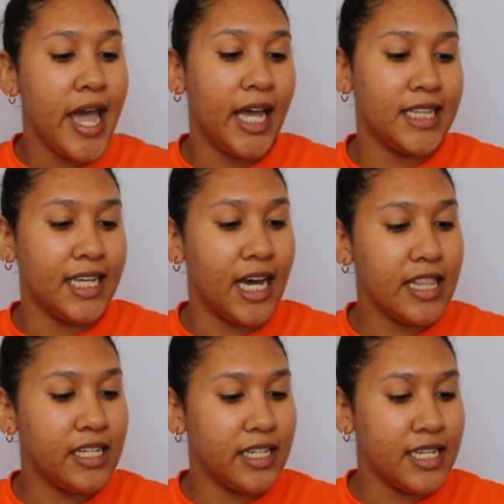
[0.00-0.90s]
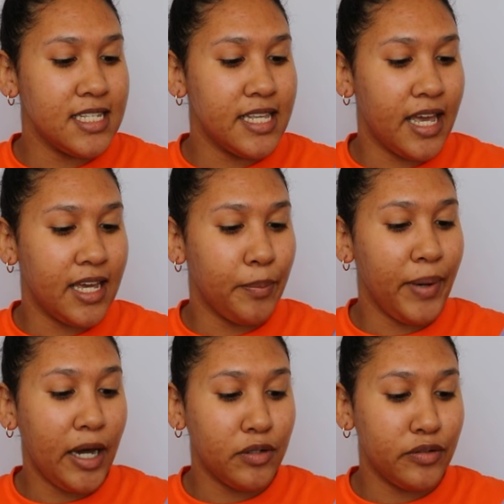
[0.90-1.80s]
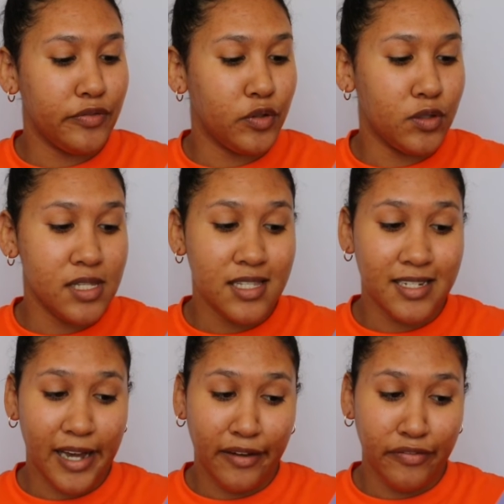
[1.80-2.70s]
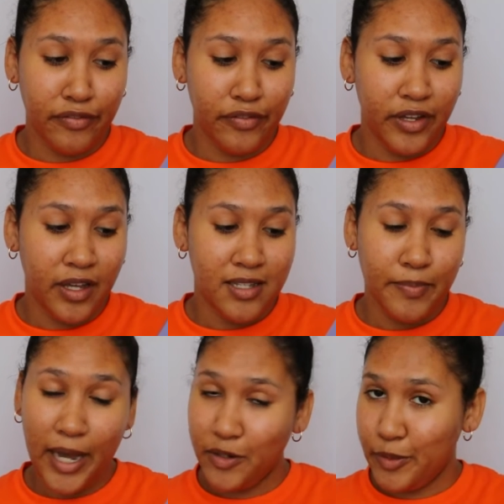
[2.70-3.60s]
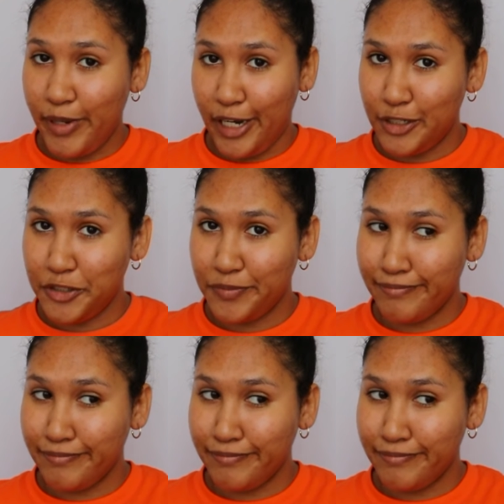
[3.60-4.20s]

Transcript: and the other is a Powderful Stuff powder brush.